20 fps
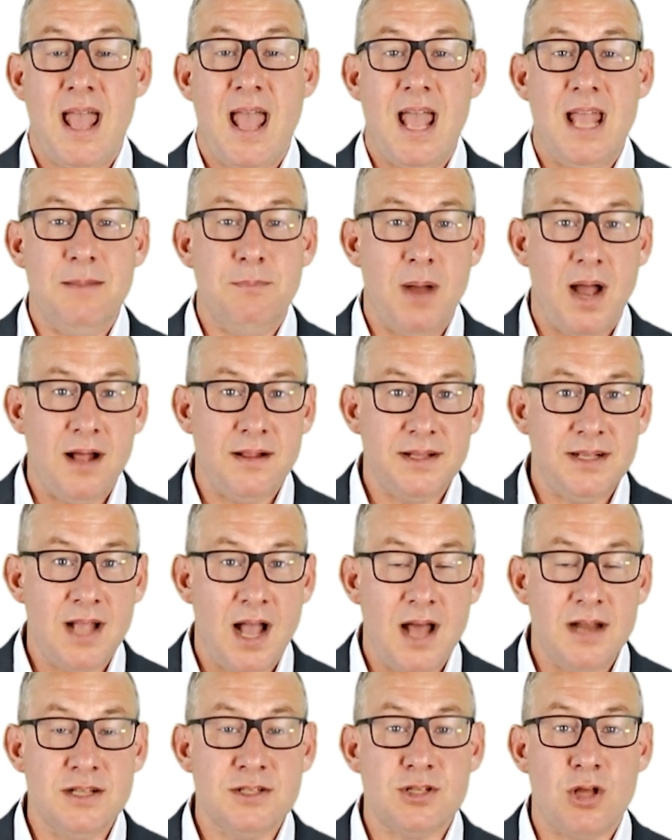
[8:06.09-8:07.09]
A
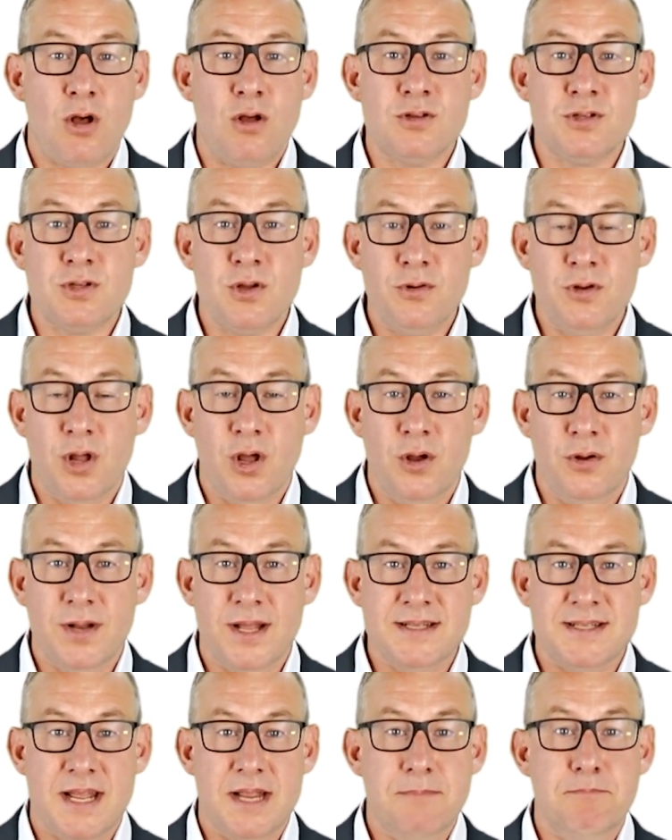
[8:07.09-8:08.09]
polygon is also known
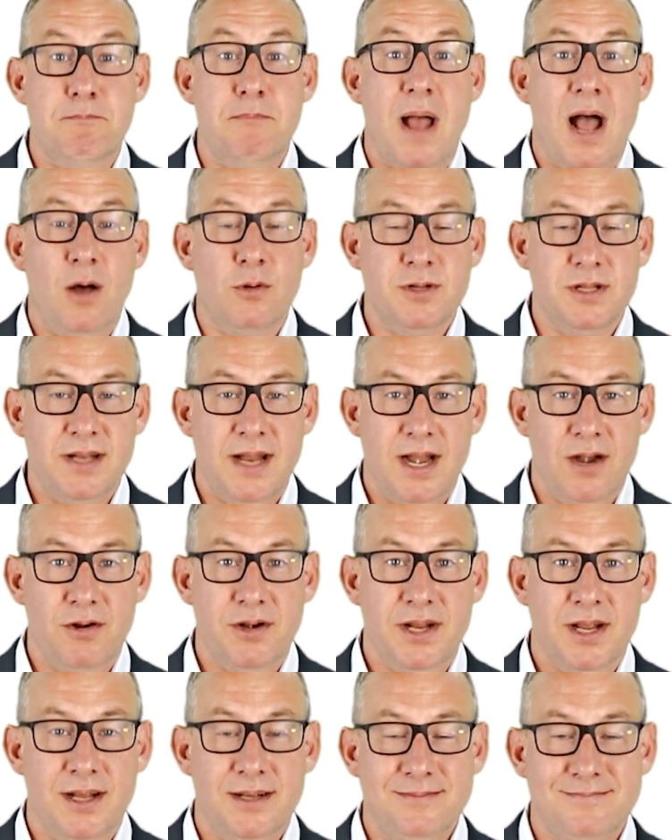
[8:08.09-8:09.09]
as a bounded
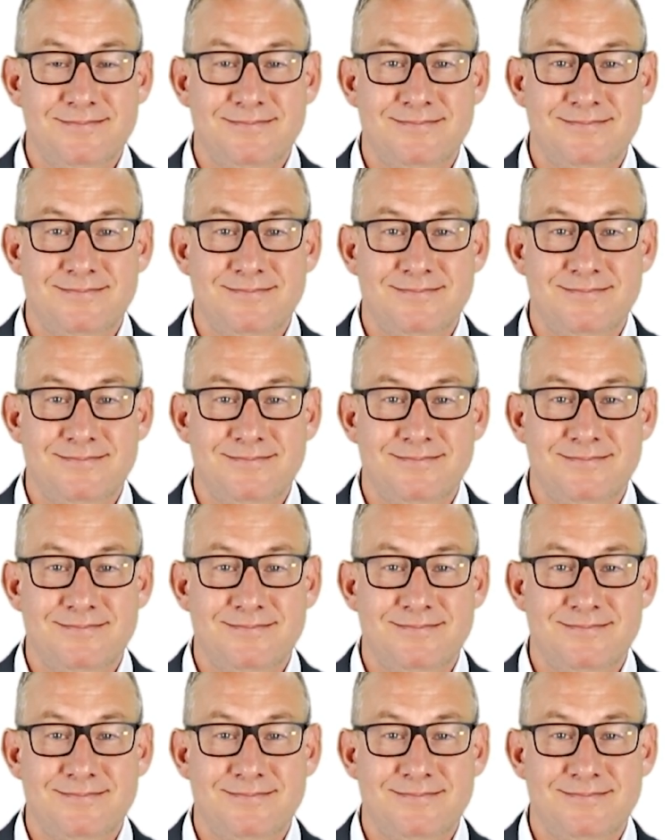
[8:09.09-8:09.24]
area.